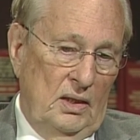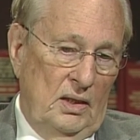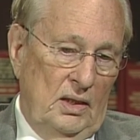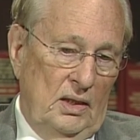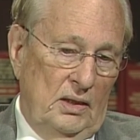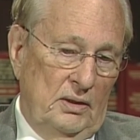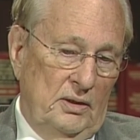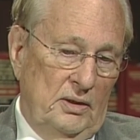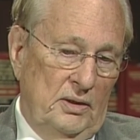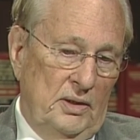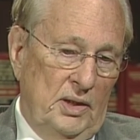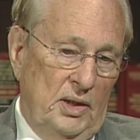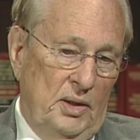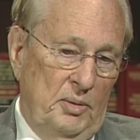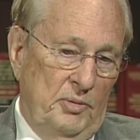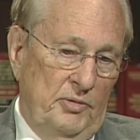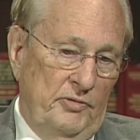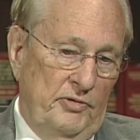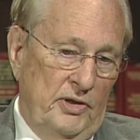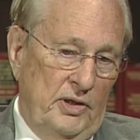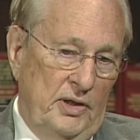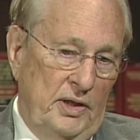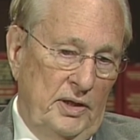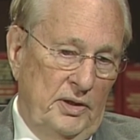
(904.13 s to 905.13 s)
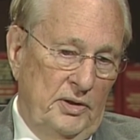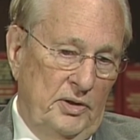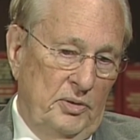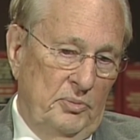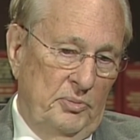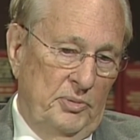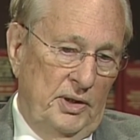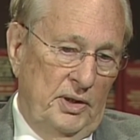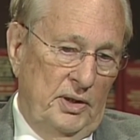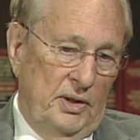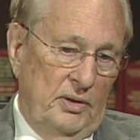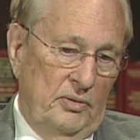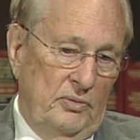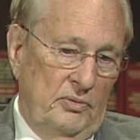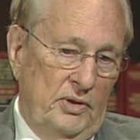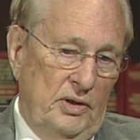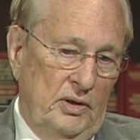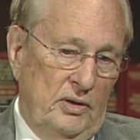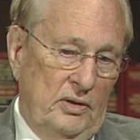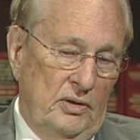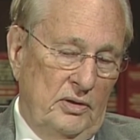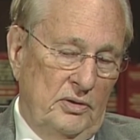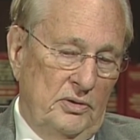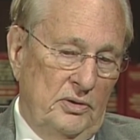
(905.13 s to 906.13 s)
And at the time of our annual meeting,
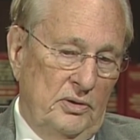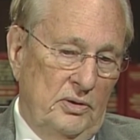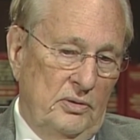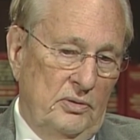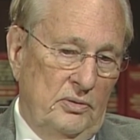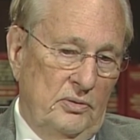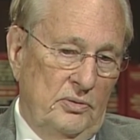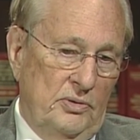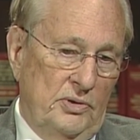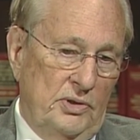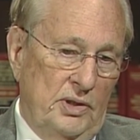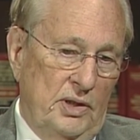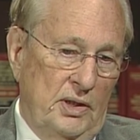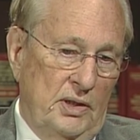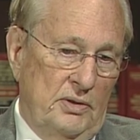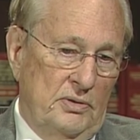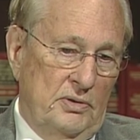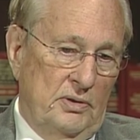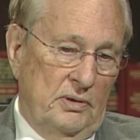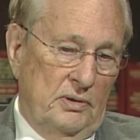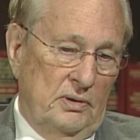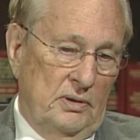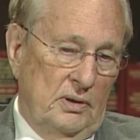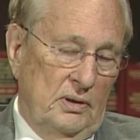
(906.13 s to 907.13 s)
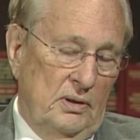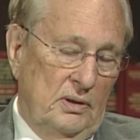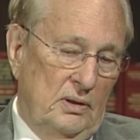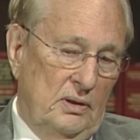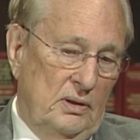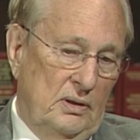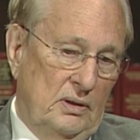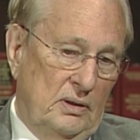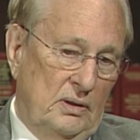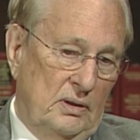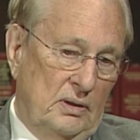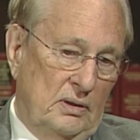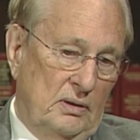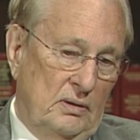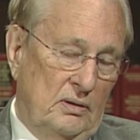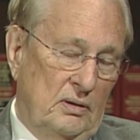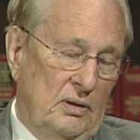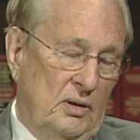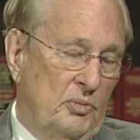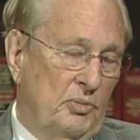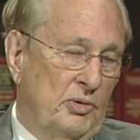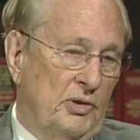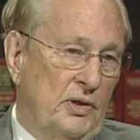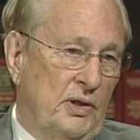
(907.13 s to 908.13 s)
we also schedule a uh,
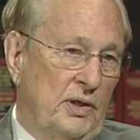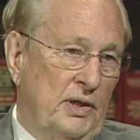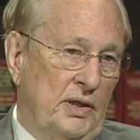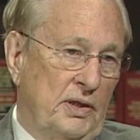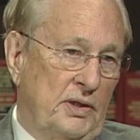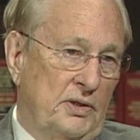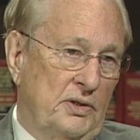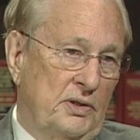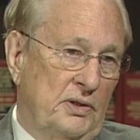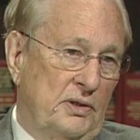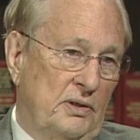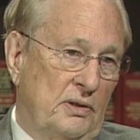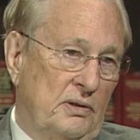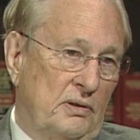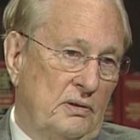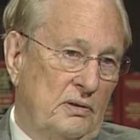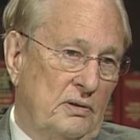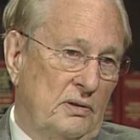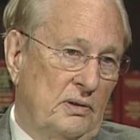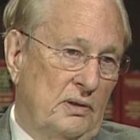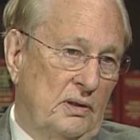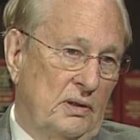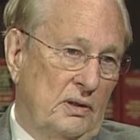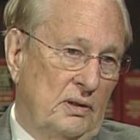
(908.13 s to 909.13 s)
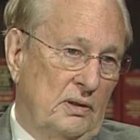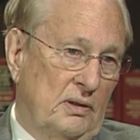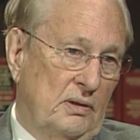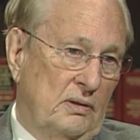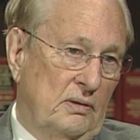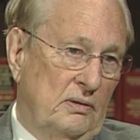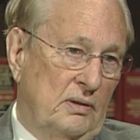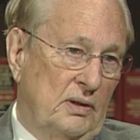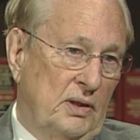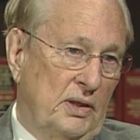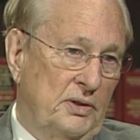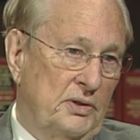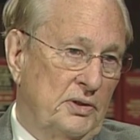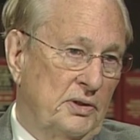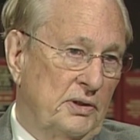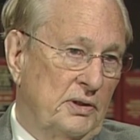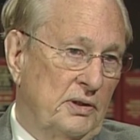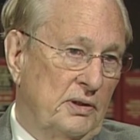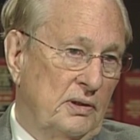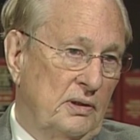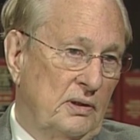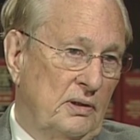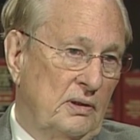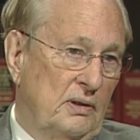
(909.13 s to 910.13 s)
Global Connections uh,
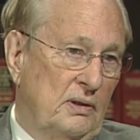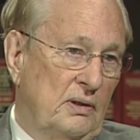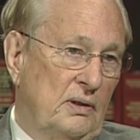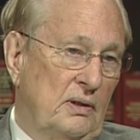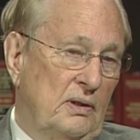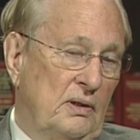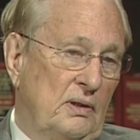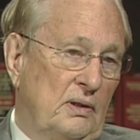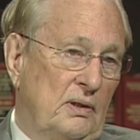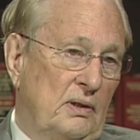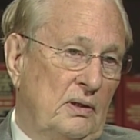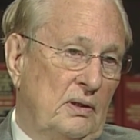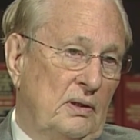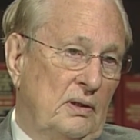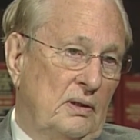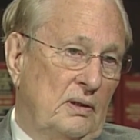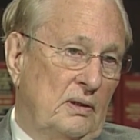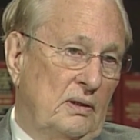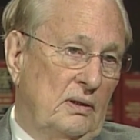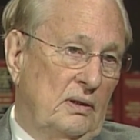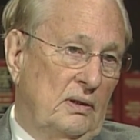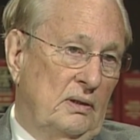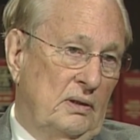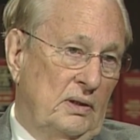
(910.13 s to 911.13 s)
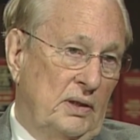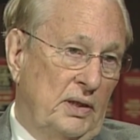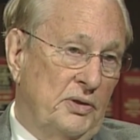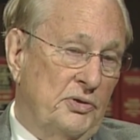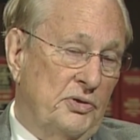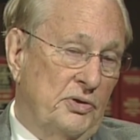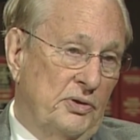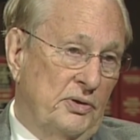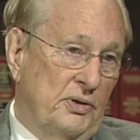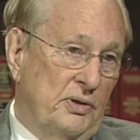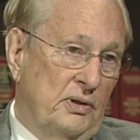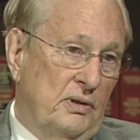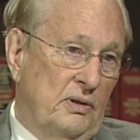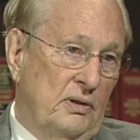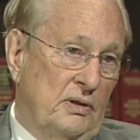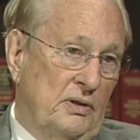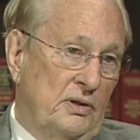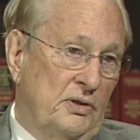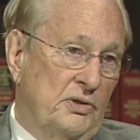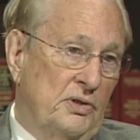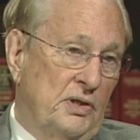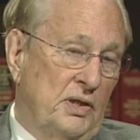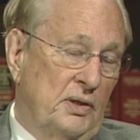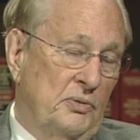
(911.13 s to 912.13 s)
lecture, uh, lecturer, a
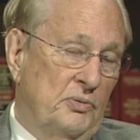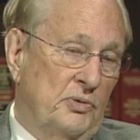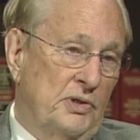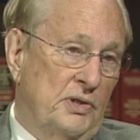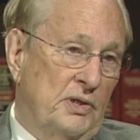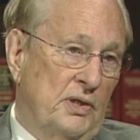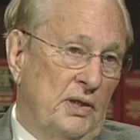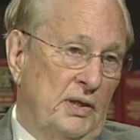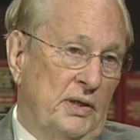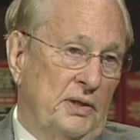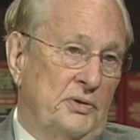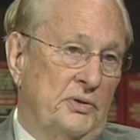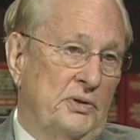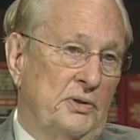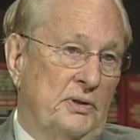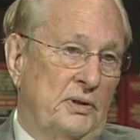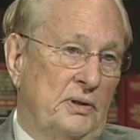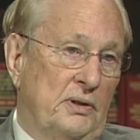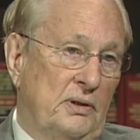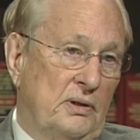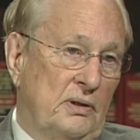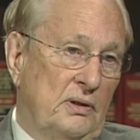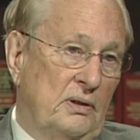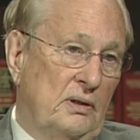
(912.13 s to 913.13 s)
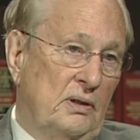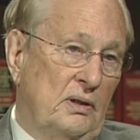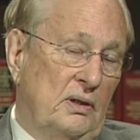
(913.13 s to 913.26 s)
distinguished lecturer,